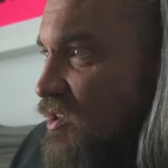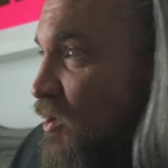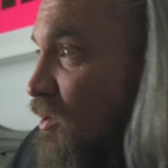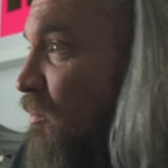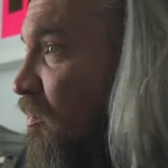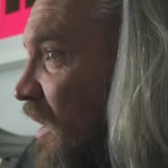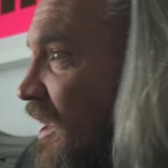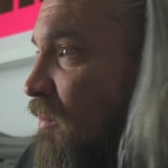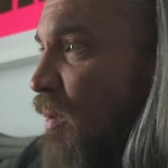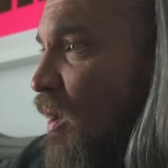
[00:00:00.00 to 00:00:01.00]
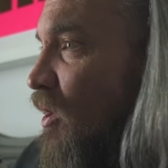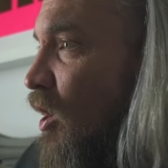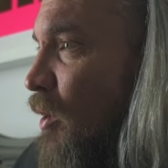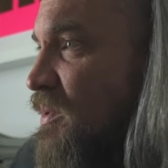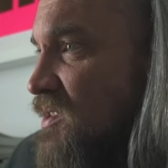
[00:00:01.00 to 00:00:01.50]
to complete polar
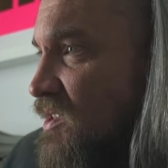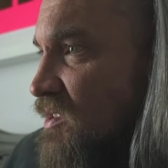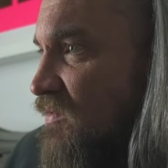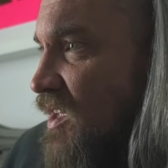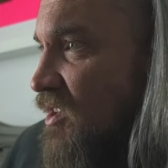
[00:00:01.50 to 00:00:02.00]
opposites of the